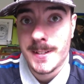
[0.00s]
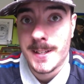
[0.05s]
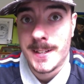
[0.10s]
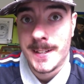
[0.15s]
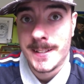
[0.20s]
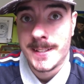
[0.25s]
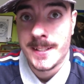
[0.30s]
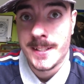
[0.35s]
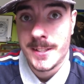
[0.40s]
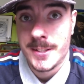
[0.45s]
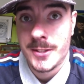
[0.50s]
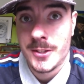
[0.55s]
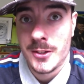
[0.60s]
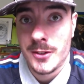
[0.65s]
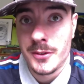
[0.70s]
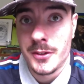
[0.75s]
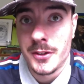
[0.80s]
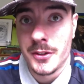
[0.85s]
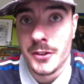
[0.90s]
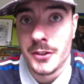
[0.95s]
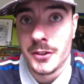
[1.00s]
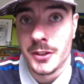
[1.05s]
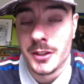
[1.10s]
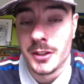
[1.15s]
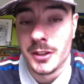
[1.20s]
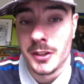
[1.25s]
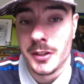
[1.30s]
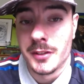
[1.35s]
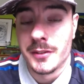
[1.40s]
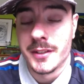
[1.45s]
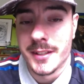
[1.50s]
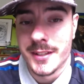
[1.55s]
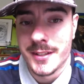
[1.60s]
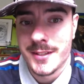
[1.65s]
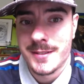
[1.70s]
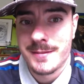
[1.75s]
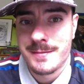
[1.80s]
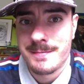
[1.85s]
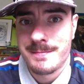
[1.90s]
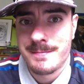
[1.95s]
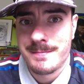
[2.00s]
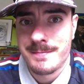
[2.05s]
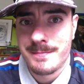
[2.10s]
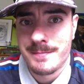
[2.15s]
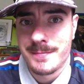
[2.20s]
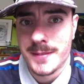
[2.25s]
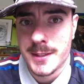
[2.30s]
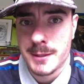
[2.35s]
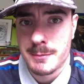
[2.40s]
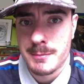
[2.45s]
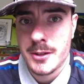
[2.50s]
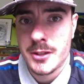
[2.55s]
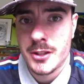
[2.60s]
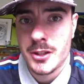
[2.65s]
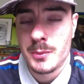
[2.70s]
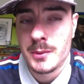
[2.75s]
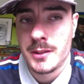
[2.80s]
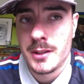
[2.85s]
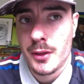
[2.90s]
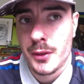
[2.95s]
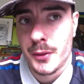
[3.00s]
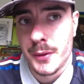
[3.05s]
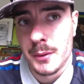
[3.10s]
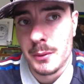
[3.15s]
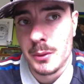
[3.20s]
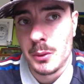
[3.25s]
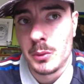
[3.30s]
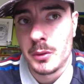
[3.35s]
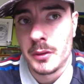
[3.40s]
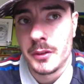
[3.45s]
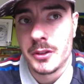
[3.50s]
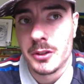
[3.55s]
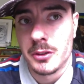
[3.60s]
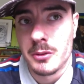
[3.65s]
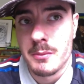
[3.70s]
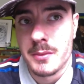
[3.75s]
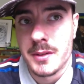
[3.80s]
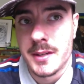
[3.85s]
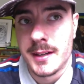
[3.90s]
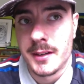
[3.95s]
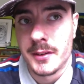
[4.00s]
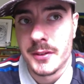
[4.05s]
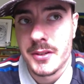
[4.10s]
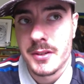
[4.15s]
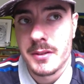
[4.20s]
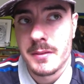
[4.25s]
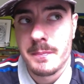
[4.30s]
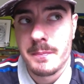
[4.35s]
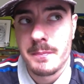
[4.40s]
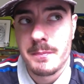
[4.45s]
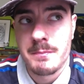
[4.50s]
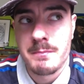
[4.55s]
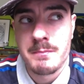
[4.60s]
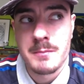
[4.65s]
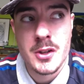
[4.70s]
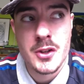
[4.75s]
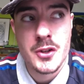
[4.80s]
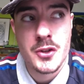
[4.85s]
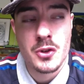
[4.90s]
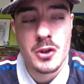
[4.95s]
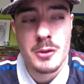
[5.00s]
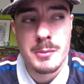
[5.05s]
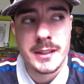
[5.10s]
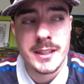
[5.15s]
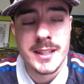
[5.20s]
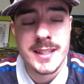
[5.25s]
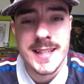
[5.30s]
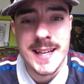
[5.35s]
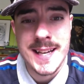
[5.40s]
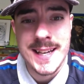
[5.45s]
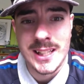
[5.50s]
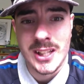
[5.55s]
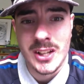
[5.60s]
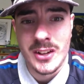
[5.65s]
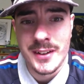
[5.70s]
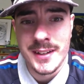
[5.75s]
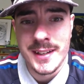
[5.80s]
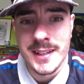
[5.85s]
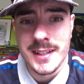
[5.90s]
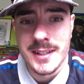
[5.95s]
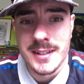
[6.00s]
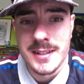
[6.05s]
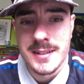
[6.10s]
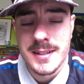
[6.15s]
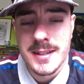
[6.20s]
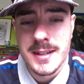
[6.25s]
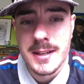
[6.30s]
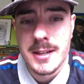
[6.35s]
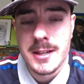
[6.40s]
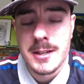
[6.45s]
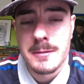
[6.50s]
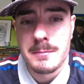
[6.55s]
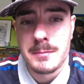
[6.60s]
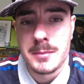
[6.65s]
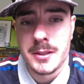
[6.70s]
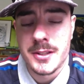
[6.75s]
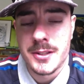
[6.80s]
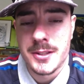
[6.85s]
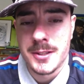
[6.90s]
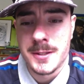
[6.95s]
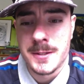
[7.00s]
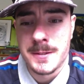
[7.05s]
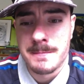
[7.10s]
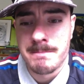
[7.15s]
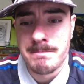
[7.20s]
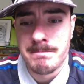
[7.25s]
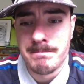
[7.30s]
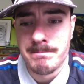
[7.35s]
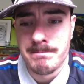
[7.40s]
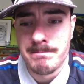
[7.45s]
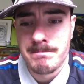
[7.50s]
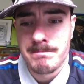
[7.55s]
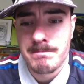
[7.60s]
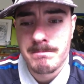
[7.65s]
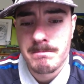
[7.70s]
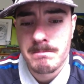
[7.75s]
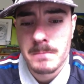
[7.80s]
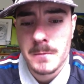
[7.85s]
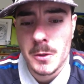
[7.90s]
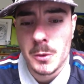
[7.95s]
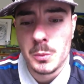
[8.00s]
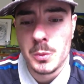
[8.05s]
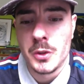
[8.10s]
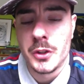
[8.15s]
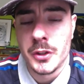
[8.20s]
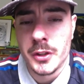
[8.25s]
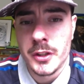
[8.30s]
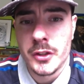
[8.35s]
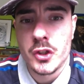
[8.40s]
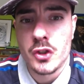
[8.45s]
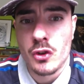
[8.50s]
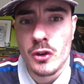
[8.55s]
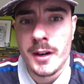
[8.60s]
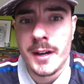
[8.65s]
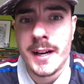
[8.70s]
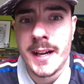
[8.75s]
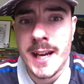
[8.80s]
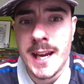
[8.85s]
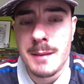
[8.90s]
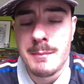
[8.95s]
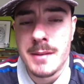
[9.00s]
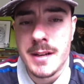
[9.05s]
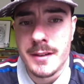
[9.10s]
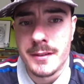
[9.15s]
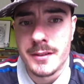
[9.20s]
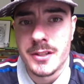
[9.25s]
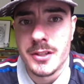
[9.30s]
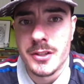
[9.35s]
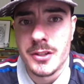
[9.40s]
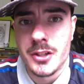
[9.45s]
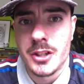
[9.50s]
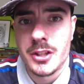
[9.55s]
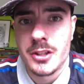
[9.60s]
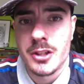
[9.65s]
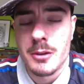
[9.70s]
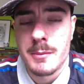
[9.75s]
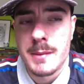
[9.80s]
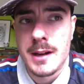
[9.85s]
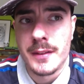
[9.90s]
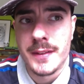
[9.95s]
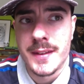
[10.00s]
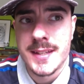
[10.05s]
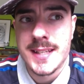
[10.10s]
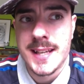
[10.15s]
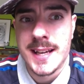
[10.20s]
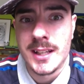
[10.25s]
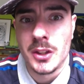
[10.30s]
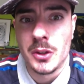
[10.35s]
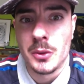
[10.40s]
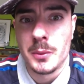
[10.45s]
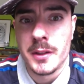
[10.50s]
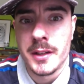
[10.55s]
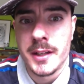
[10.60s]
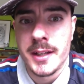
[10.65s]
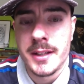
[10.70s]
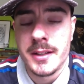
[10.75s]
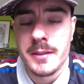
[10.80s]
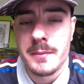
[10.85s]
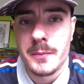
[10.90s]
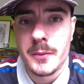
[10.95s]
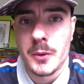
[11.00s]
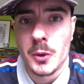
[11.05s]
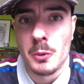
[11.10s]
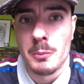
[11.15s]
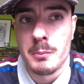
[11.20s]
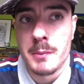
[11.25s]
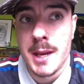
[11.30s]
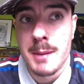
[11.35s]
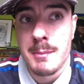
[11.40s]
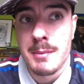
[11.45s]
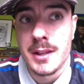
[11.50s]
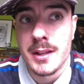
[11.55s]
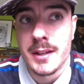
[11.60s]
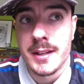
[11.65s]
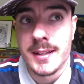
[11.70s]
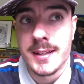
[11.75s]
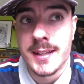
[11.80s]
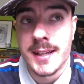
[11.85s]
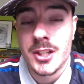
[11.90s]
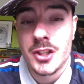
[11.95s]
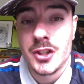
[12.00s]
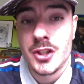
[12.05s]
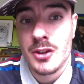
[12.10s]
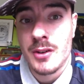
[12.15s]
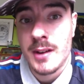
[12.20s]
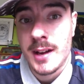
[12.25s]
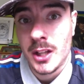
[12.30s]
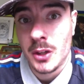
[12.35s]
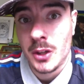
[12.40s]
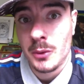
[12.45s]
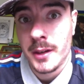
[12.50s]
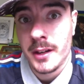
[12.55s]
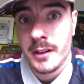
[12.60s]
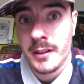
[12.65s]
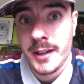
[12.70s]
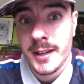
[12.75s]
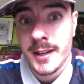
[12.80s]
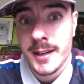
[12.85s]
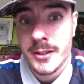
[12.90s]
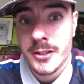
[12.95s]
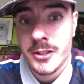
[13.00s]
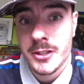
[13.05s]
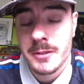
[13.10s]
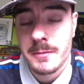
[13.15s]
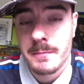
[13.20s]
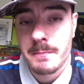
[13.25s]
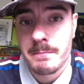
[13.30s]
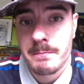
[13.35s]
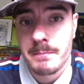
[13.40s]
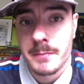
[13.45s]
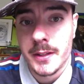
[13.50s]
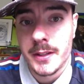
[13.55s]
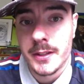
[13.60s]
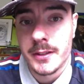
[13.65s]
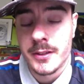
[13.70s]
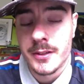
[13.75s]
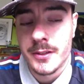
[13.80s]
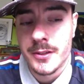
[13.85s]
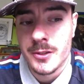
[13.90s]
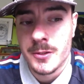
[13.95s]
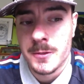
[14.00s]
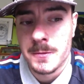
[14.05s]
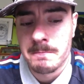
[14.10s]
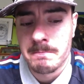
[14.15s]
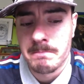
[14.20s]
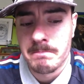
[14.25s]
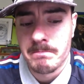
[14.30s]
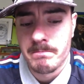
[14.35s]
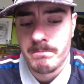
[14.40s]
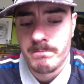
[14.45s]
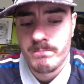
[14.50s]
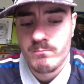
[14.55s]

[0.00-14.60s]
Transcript: I can assure you, you're going to love it. Especially when the 311 comes out. I'm not sure about the date line. But um, we're going to try and aim it to come out this Halloween. Or maybe the next year Halloween, I guess. Because... Um,